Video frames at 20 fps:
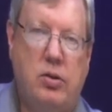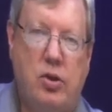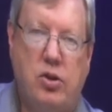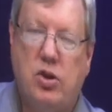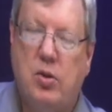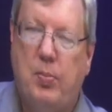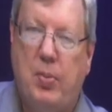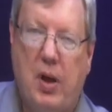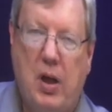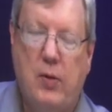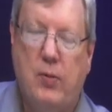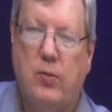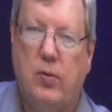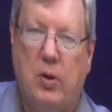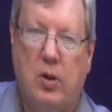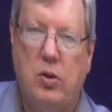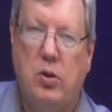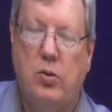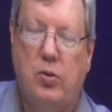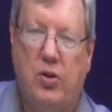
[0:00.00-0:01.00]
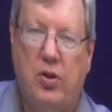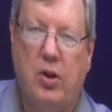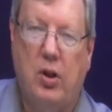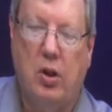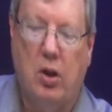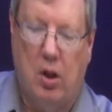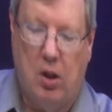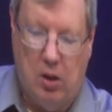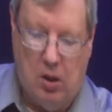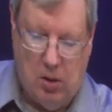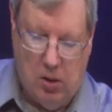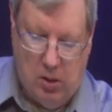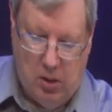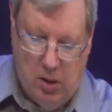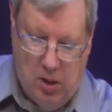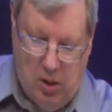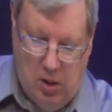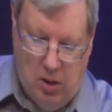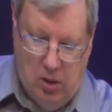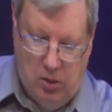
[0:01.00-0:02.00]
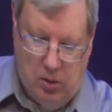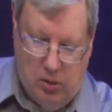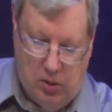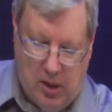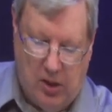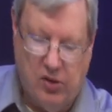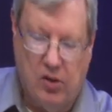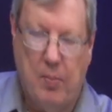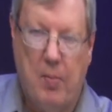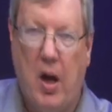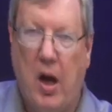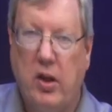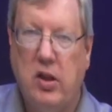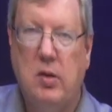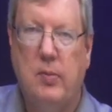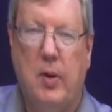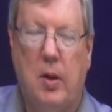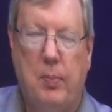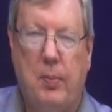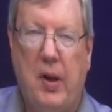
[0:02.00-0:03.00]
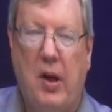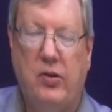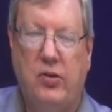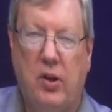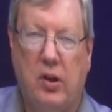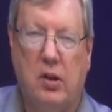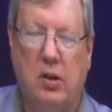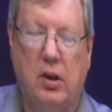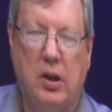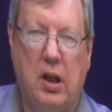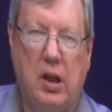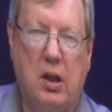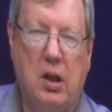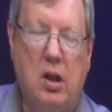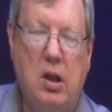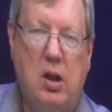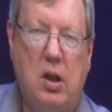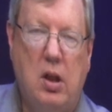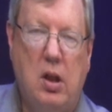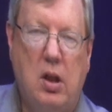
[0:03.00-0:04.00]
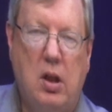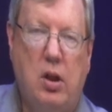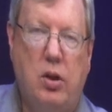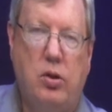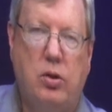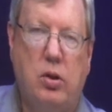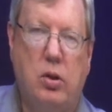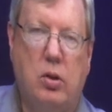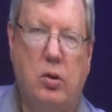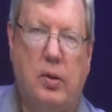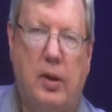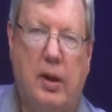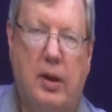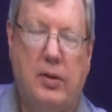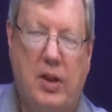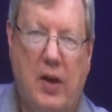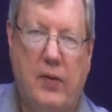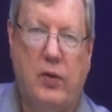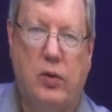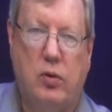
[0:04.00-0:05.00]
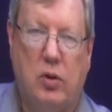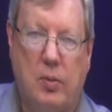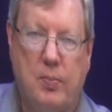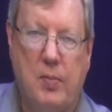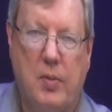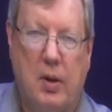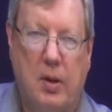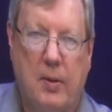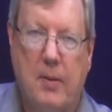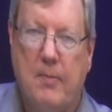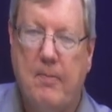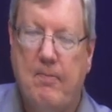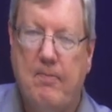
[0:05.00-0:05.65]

just to pay for a new City Hall as a monument, basically, to David Ripma.